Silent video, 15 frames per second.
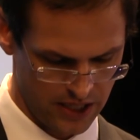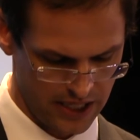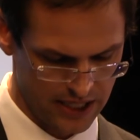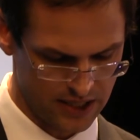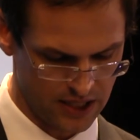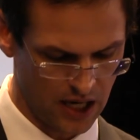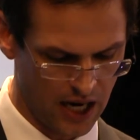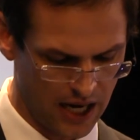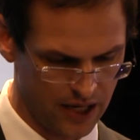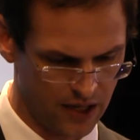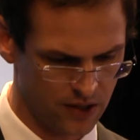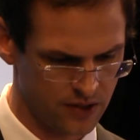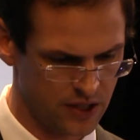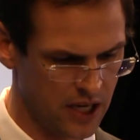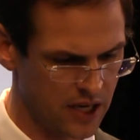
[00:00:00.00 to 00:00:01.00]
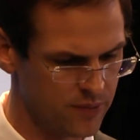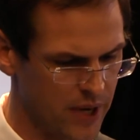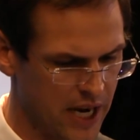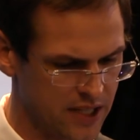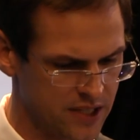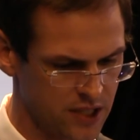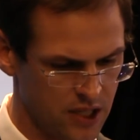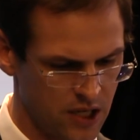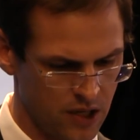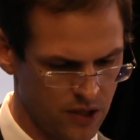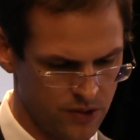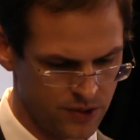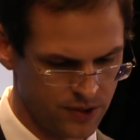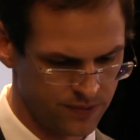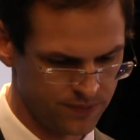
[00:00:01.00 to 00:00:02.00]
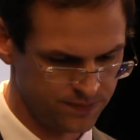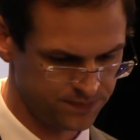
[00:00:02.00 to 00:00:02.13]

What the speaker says: is higher than Mexico's.